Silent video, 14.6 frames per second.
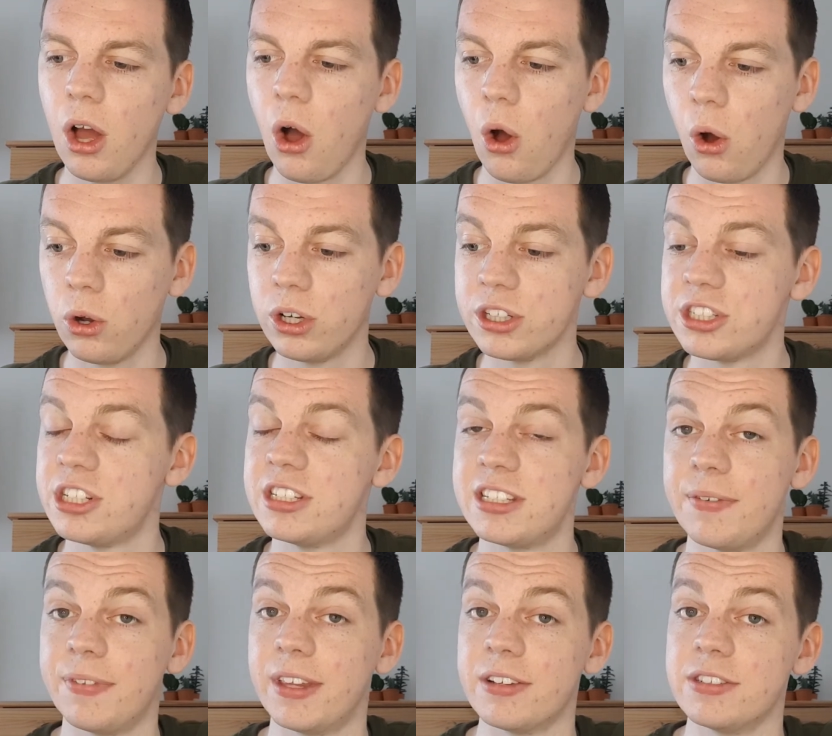August,
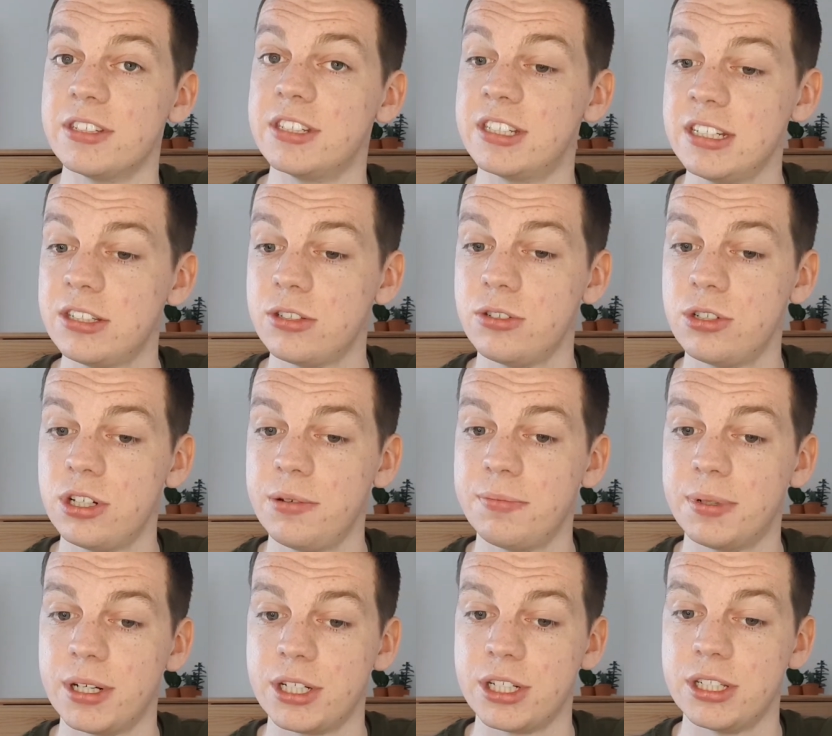7,600
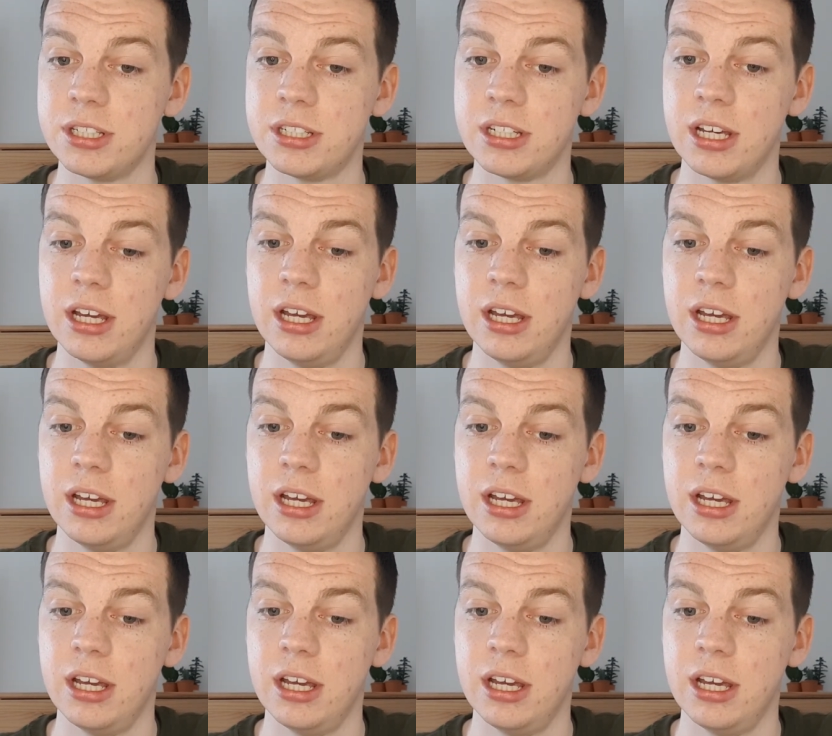impressions.